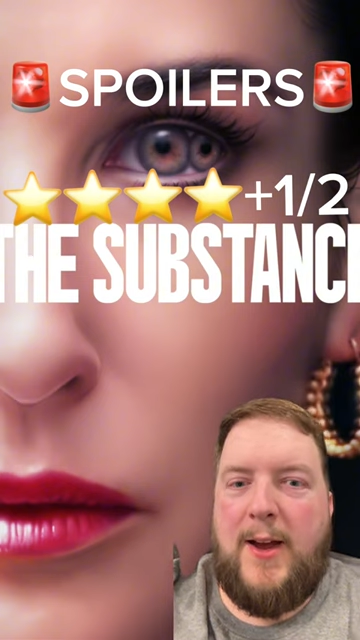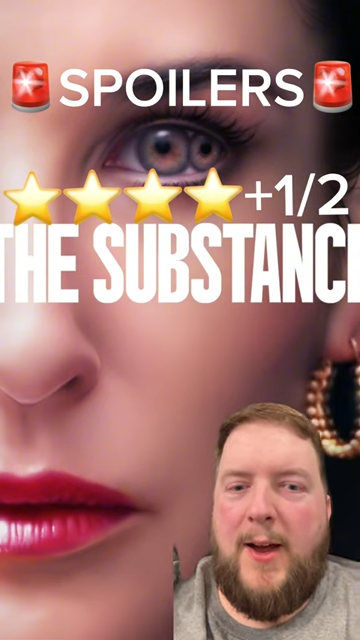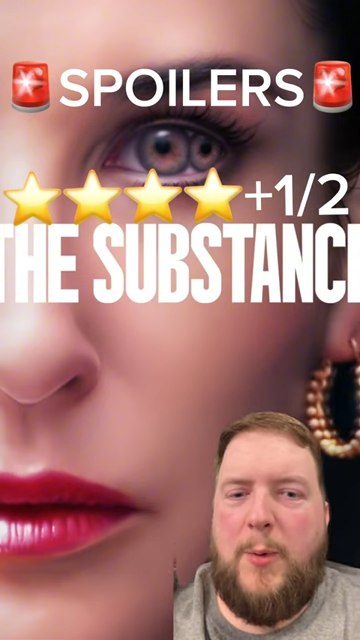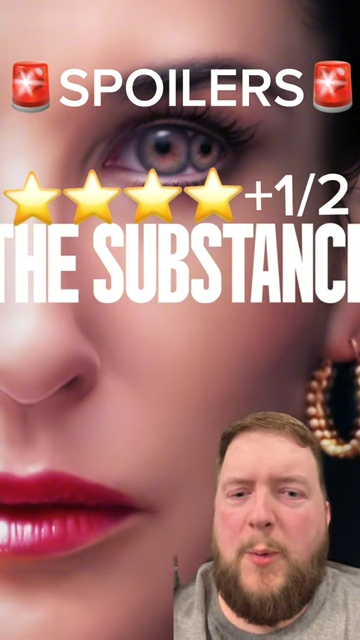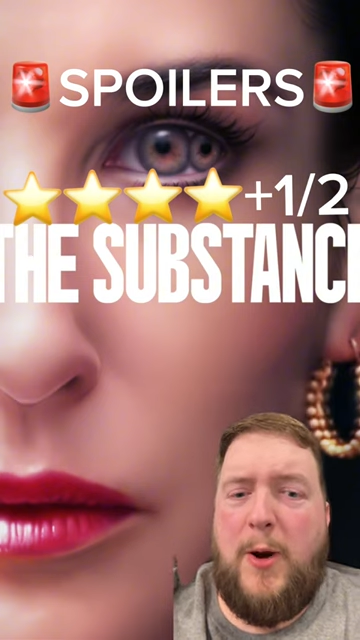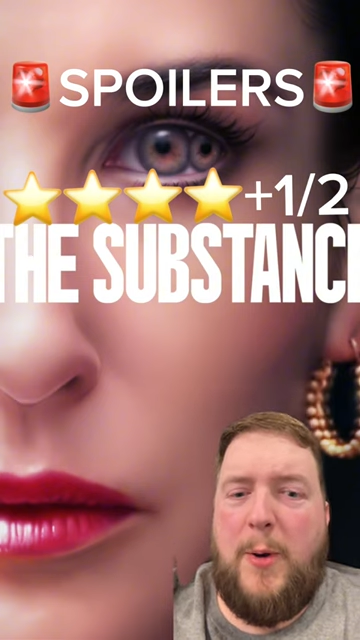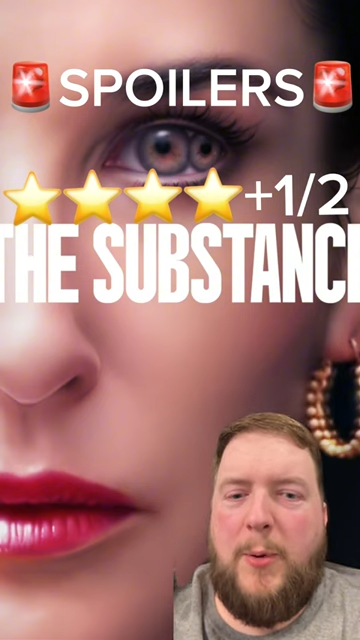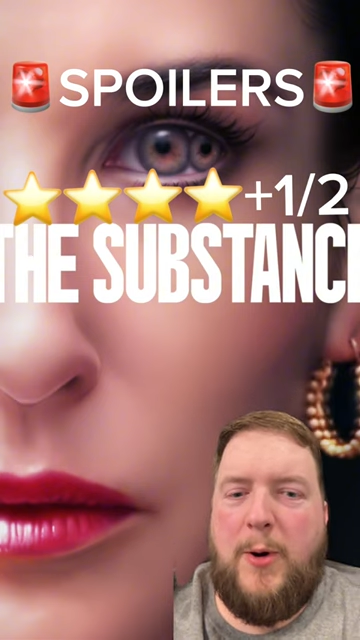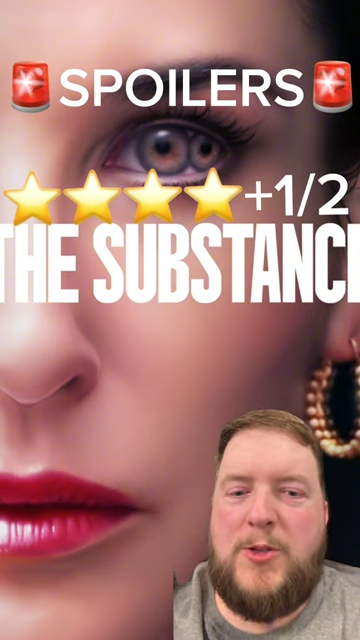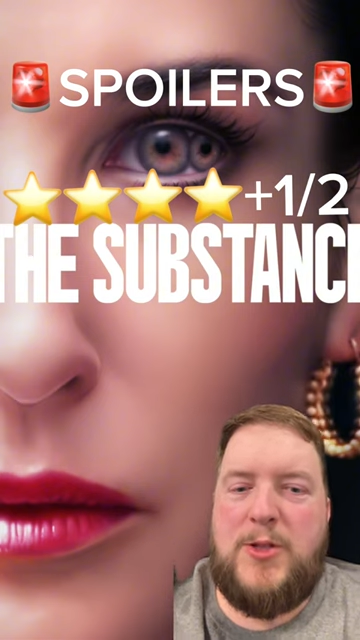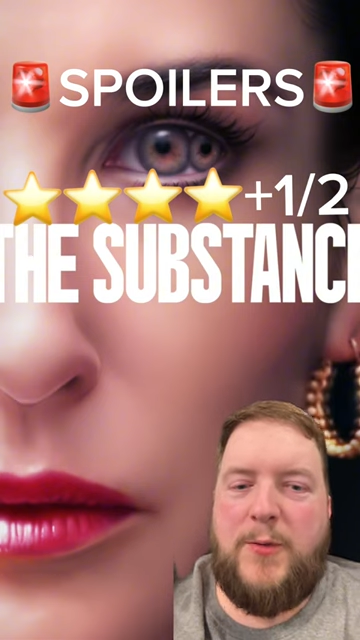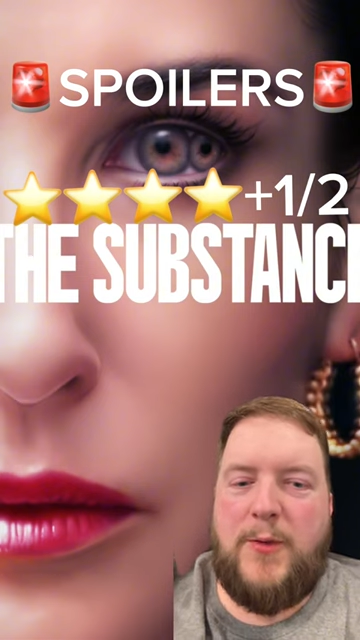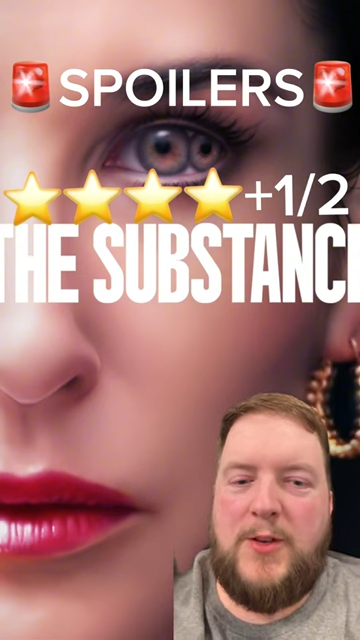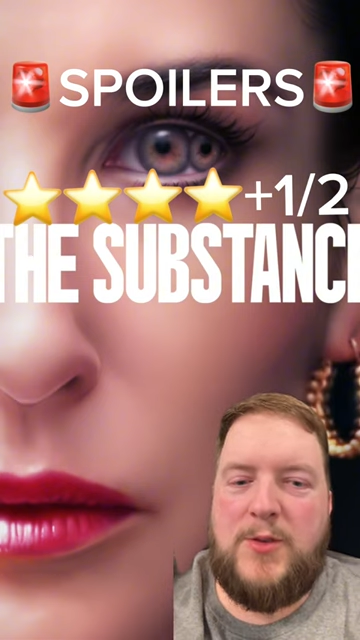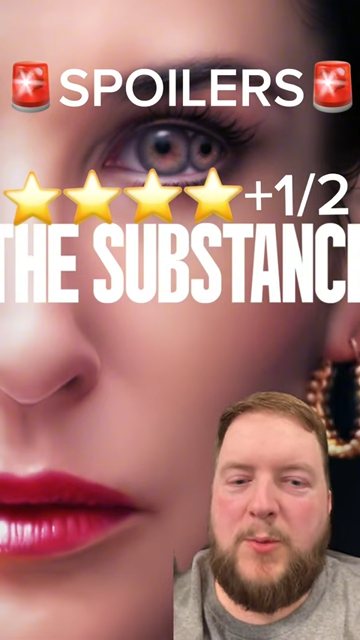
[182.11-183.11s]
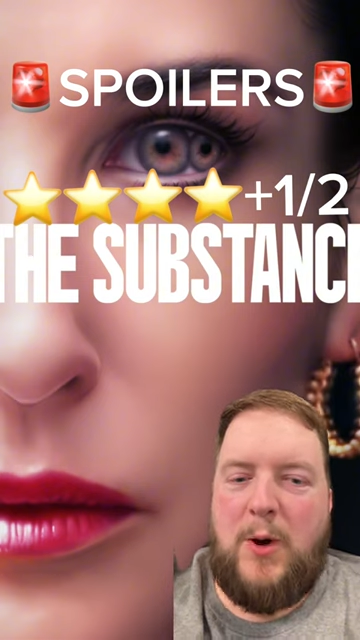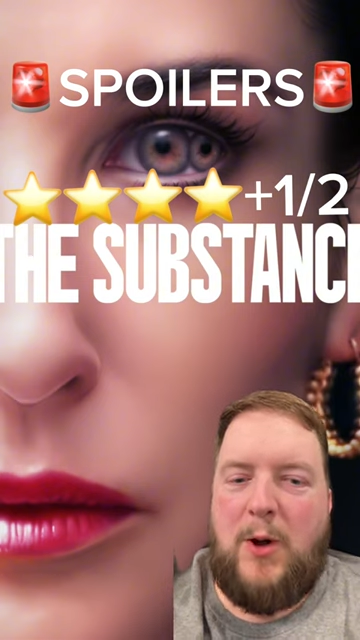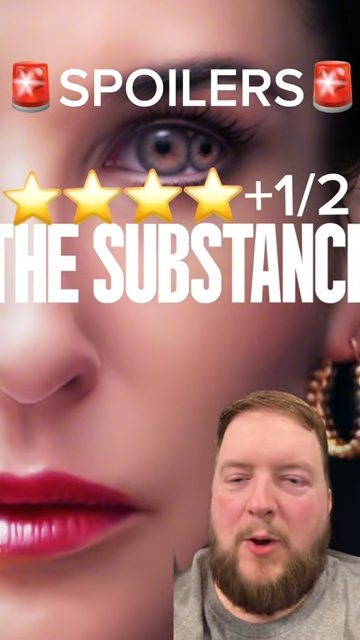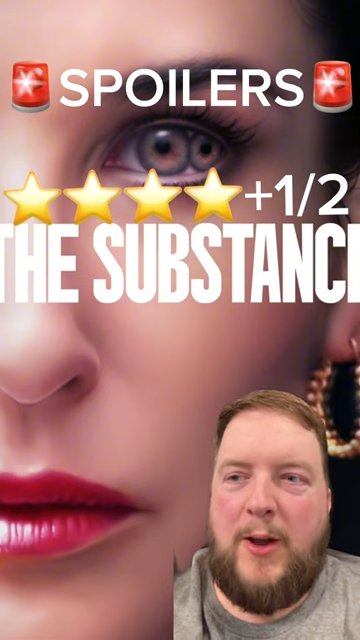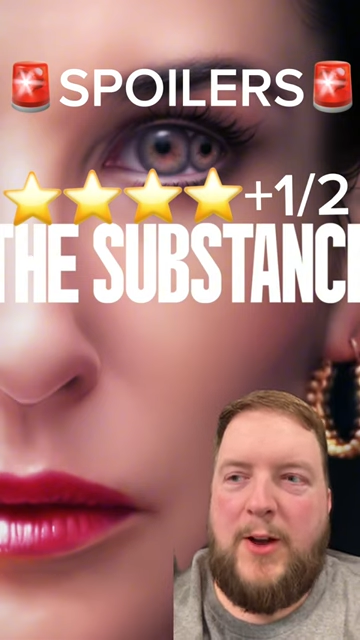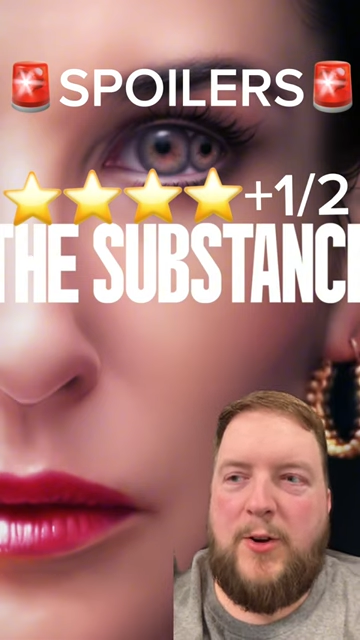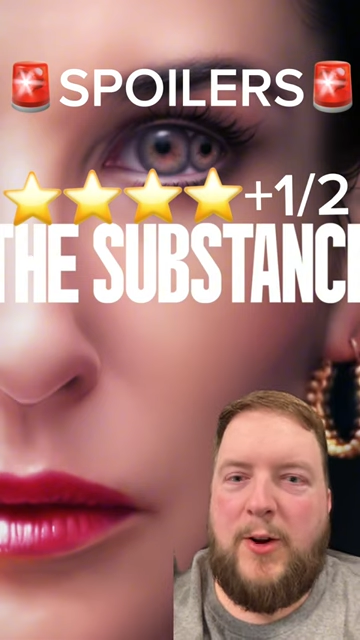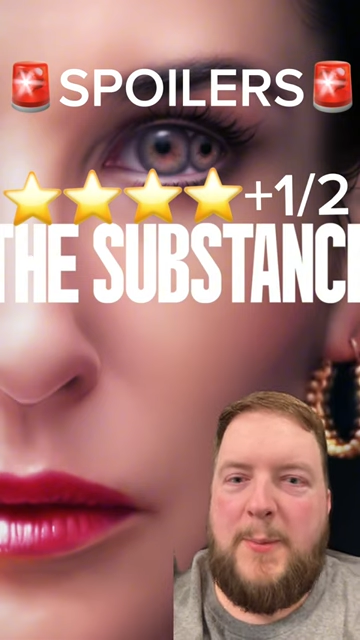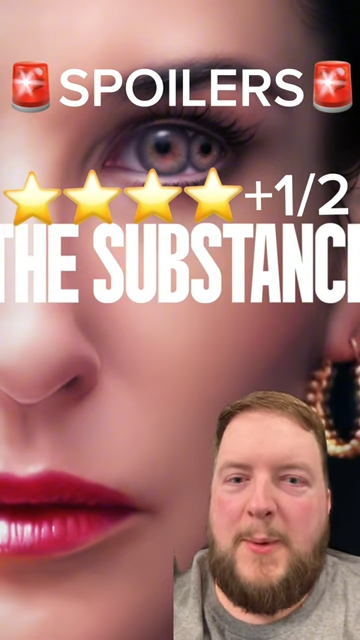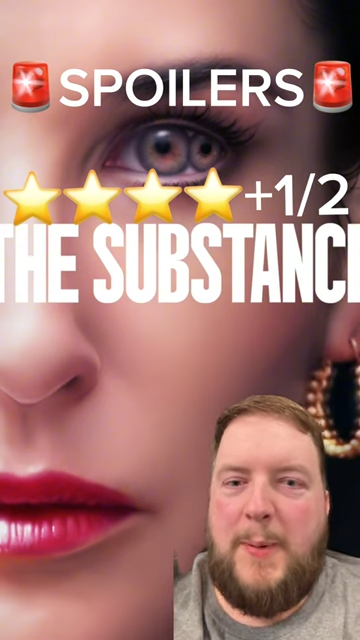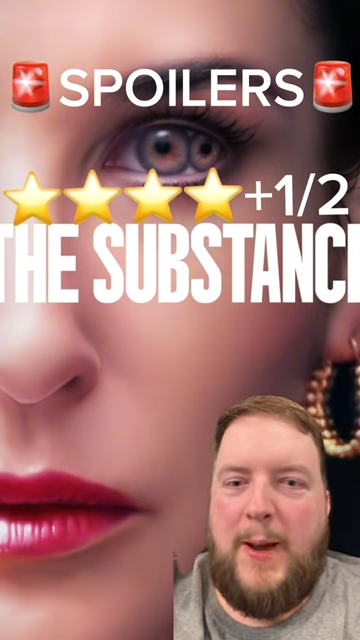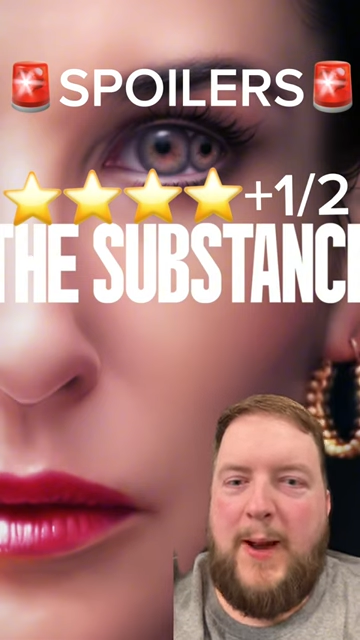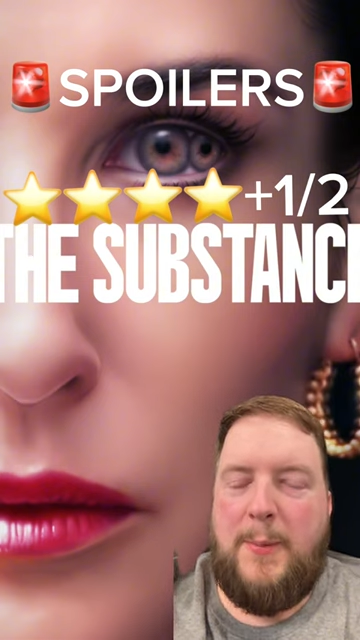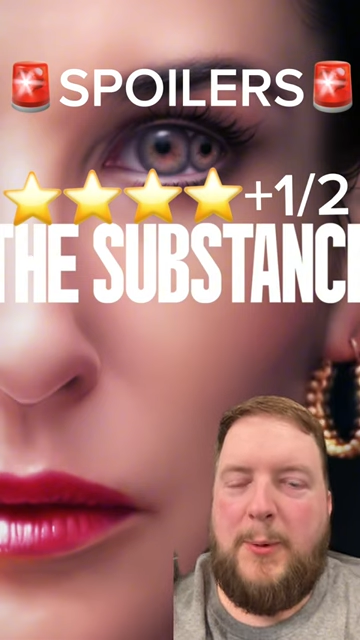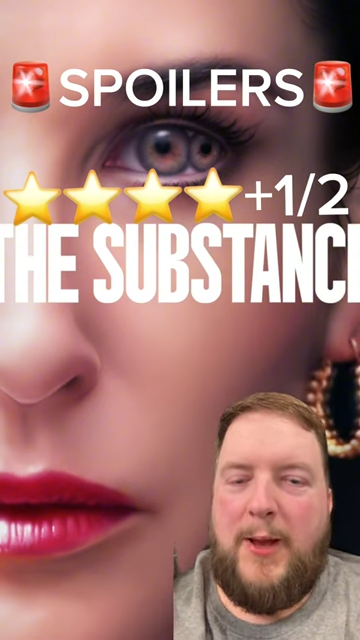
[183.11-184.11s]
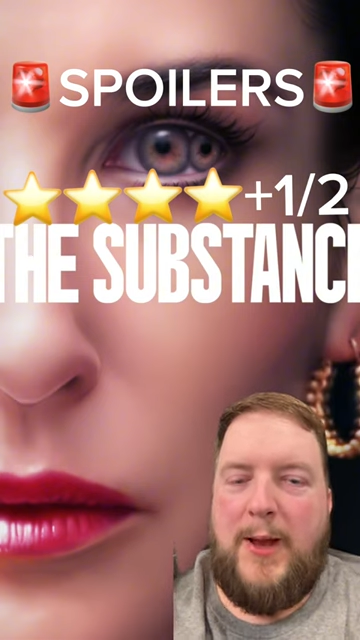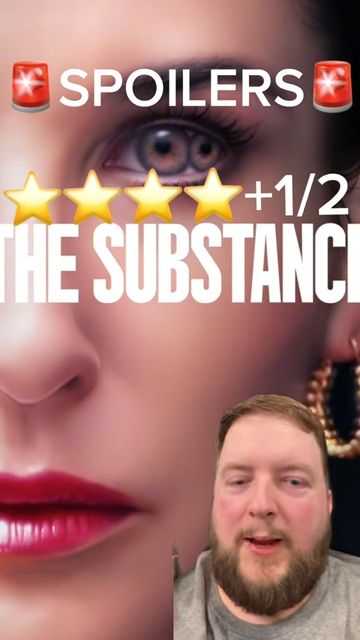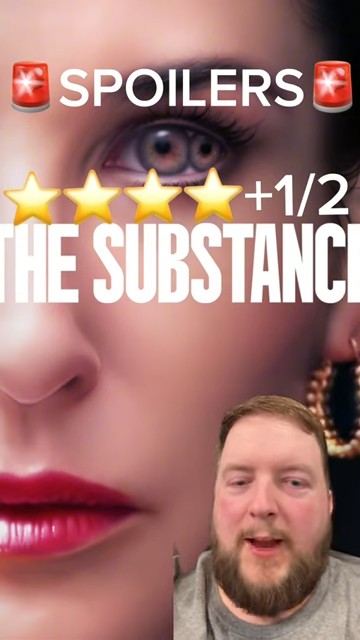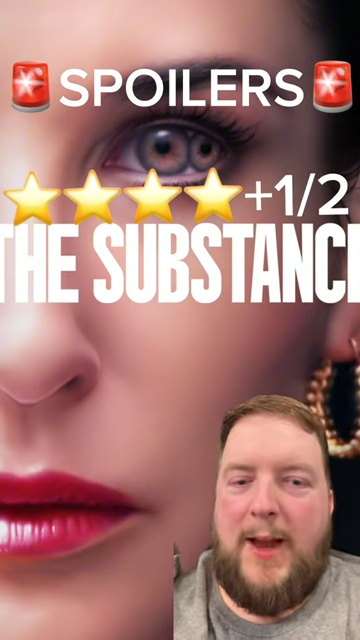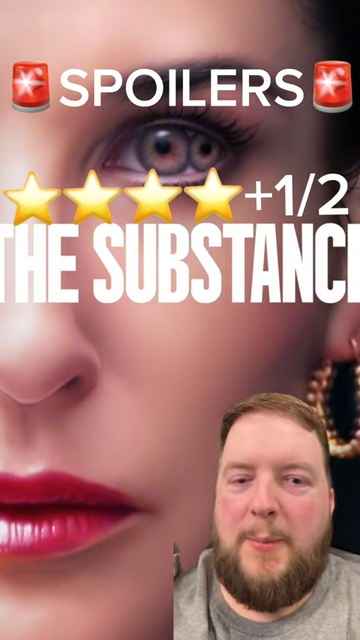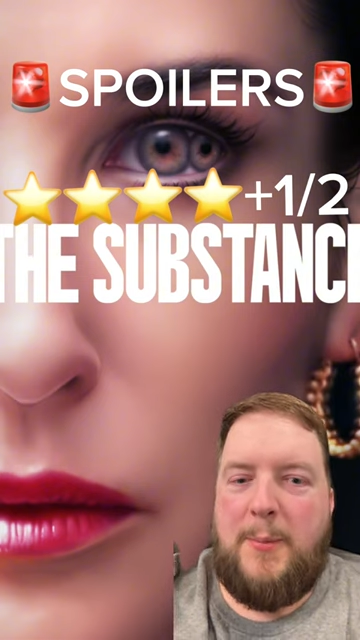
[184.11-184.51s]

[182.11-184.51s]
uh, we want to approach you for this role, and you're going to be pay- playing a